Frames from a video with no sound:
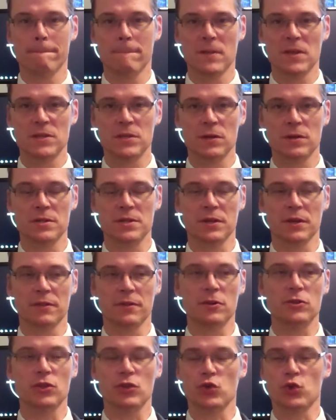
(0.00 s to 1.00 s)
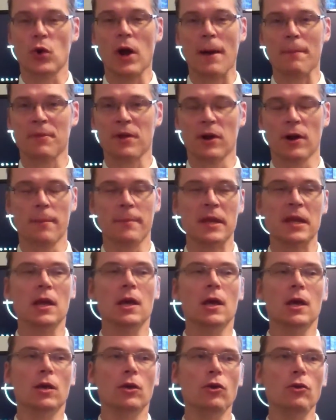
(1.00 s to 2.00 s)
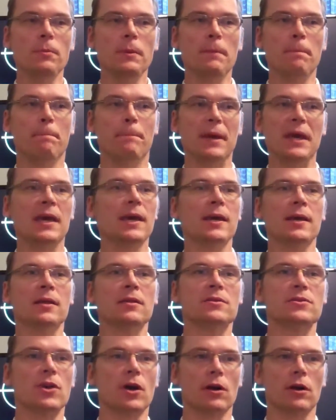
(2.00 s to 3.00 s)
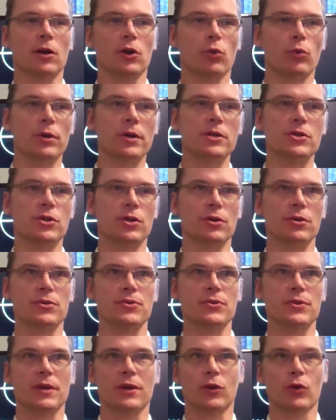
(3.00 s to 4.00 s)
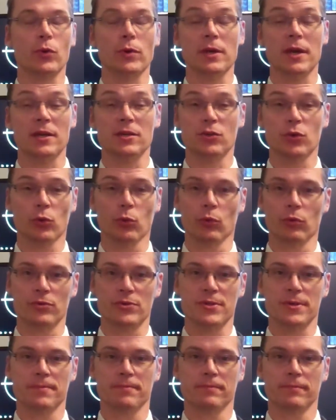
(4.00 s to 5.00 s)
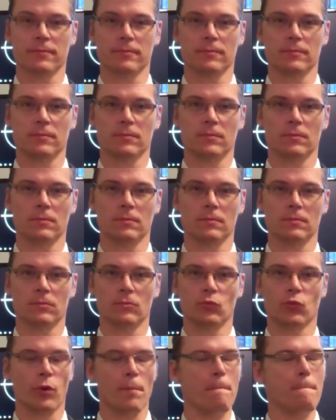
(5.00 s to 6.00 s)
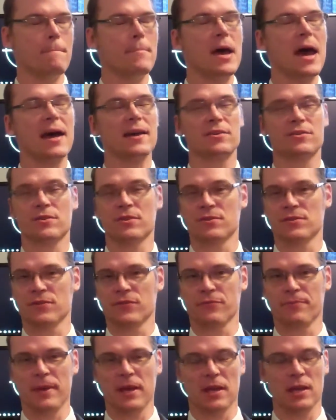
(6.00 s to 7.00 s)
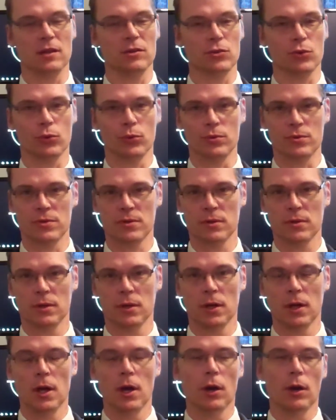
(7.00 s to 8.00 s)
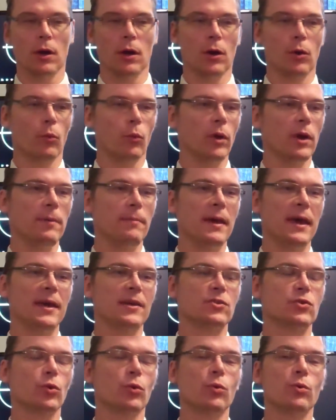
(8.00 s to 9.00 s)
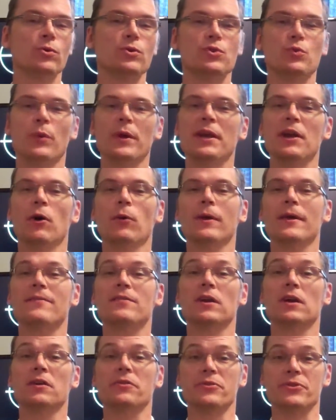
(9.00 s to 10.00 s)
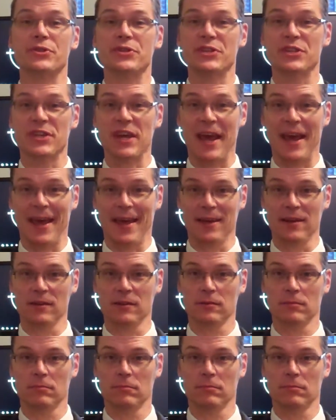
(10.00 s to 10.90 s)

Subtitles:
Seriously, there's a trap there. I mean, human beings are creatures that create tools. We're masters of making tools. We make tools we don't even understand.